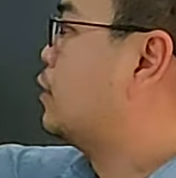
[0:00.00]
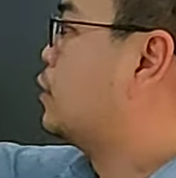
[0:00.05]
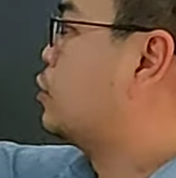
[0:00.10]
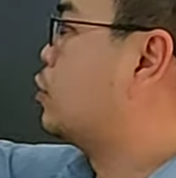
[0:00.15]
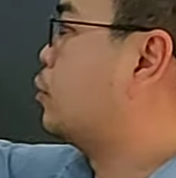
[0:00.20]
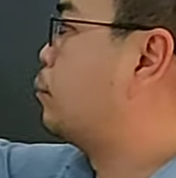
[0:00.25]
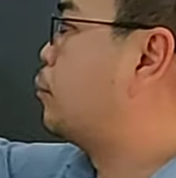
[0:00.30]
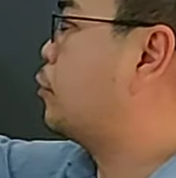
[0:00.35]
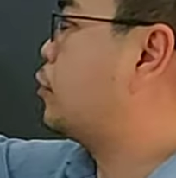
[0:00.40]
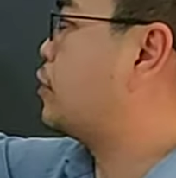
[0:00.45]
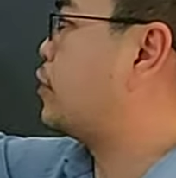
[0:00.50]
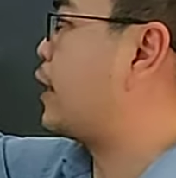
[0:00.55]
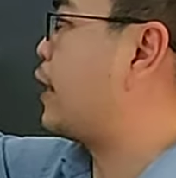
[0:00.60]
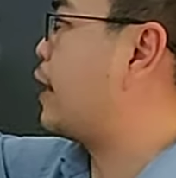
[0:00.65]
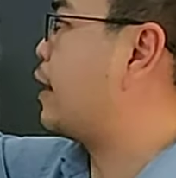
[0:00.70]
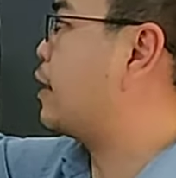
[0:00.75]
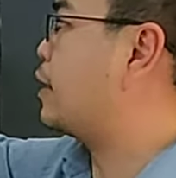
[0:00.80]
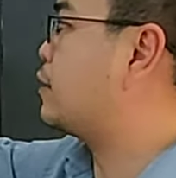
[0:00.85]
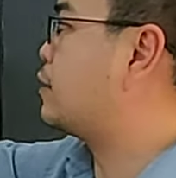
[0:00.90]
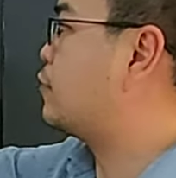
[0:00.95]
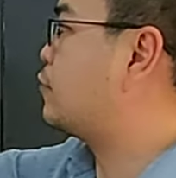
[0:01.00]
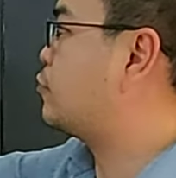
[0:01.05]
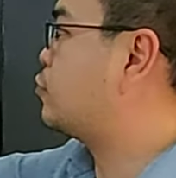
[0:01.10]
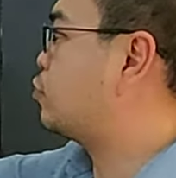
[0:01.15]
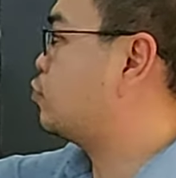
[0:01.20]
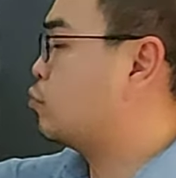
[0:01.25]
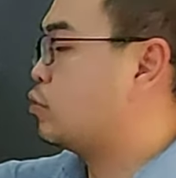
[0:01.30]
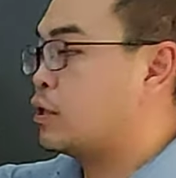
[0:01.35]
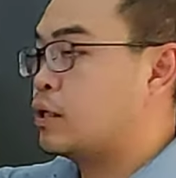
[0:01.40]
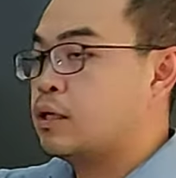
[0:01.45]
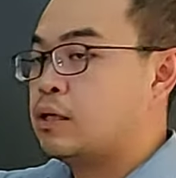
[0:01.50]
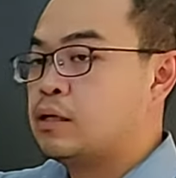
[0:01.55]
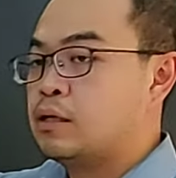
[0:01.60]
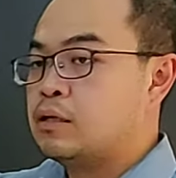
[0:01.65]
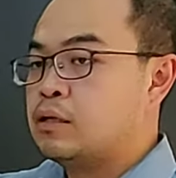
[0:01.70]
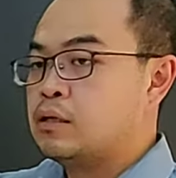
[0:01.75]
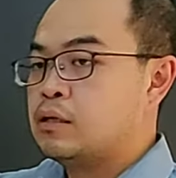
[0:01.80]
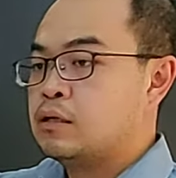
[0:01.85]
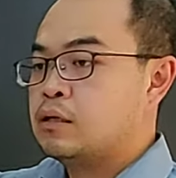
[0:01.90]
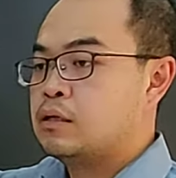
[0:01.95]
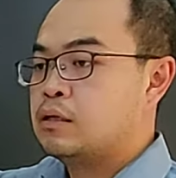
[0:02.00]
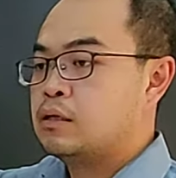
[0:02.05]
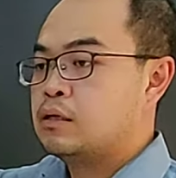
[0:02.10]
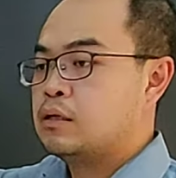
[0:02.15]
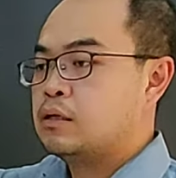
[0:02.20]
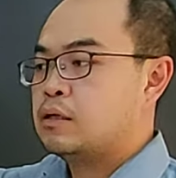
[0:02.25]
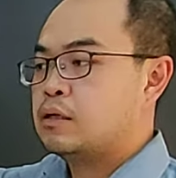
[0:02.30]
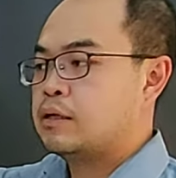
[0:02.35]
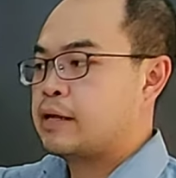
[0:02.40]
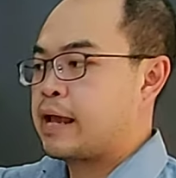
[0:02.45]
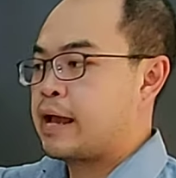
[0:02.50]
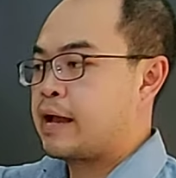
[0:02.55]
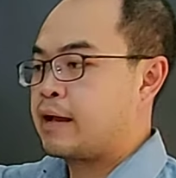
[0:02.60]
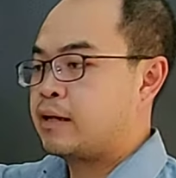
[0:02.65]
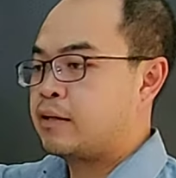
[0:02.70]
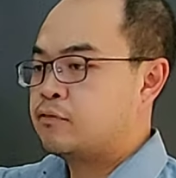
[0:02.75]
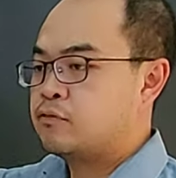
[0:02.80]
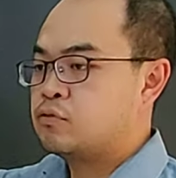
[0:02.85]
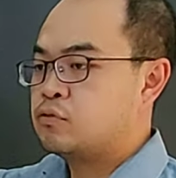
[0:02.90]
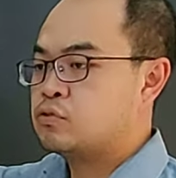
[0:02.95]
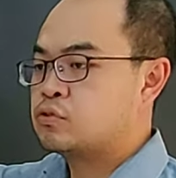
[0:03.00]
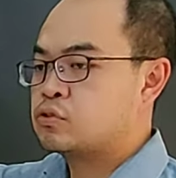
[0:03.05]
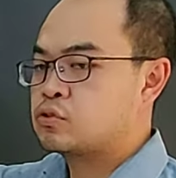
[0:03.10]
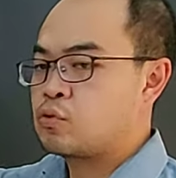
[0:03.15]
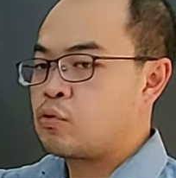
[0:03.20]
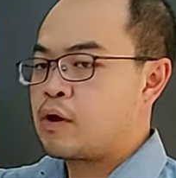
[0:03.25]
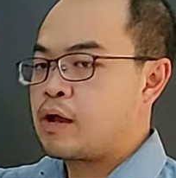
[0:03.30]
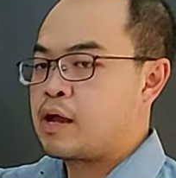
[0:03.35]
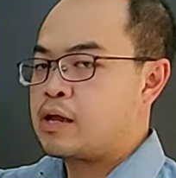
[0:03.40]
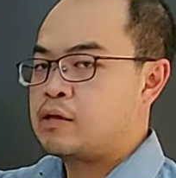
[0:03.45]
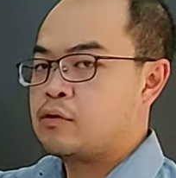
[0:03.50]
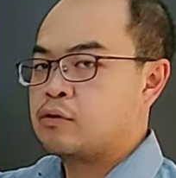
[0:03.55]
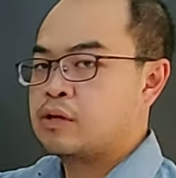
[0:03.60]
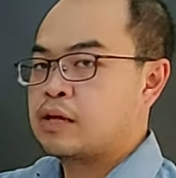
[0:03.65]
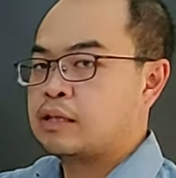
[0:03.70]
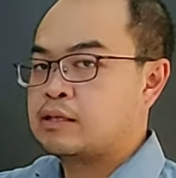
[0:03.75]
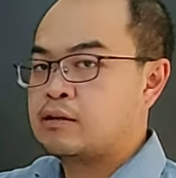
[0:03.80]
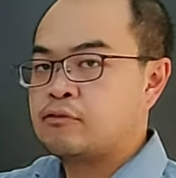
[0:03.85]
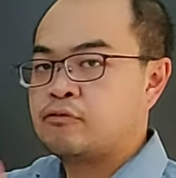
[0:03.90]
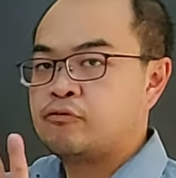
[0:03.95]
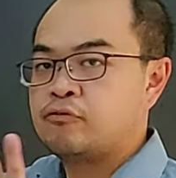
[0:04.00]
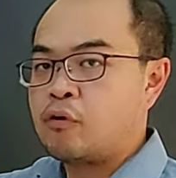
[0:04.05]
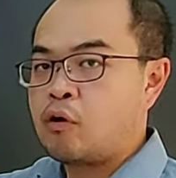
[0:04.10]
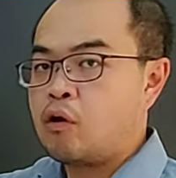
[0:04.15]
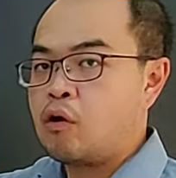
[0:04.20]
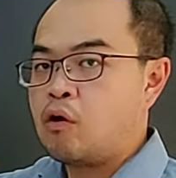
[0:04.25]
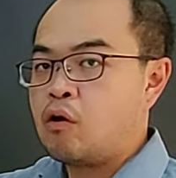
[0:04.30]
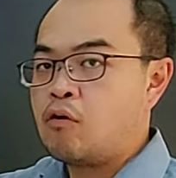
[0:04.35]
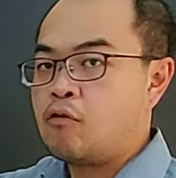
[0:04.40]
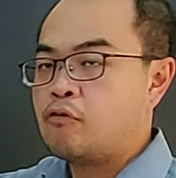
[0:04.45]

You put negative 2 here, negative 2 square, you're getting 4.